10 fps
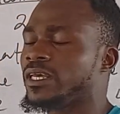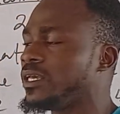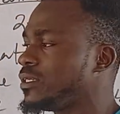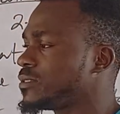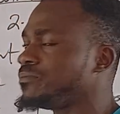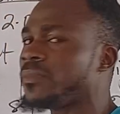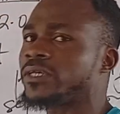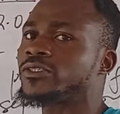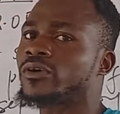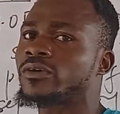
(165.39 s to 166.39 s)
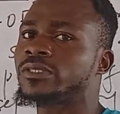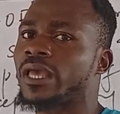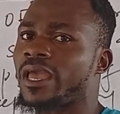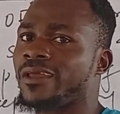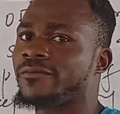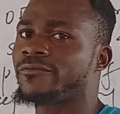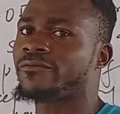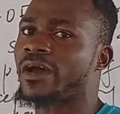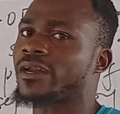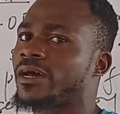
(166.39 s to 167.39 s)
is measured in
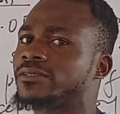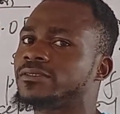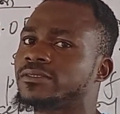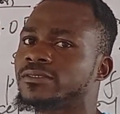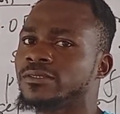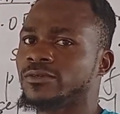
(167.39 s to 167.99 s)
farads.